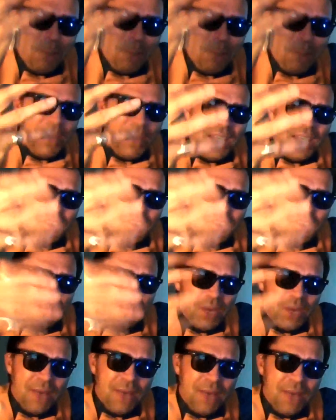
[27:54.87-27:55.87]
pages,
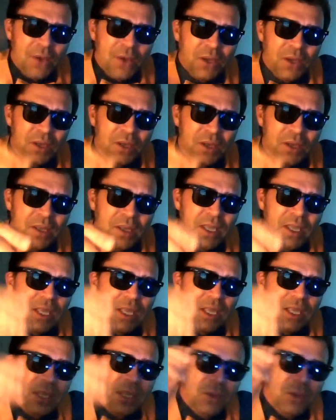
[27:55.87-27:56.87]
whatever.
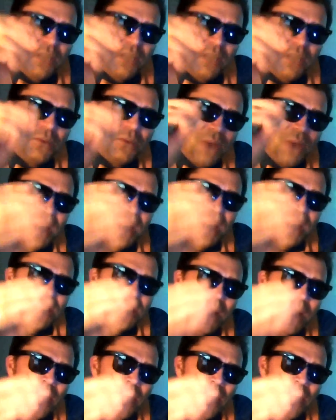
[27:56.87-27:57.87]
You need to find
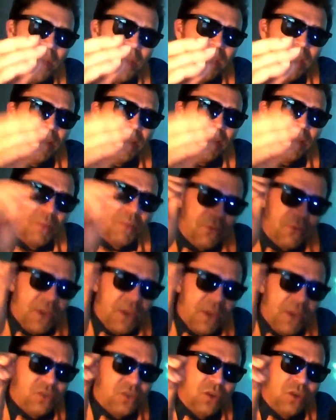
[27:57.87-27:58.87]
somebody, a
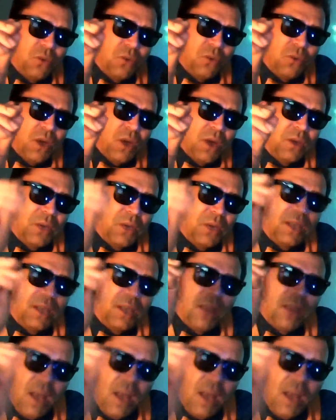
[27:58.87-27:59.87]
professional one who can
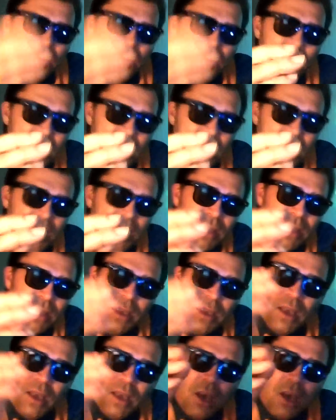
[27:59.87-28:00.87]
help you with it,
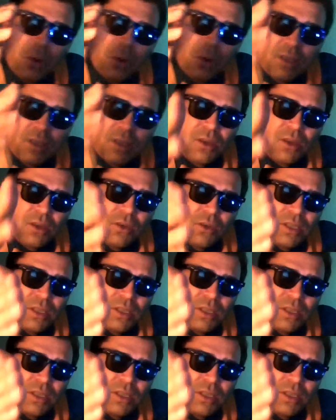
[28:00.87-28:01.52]
who can sort this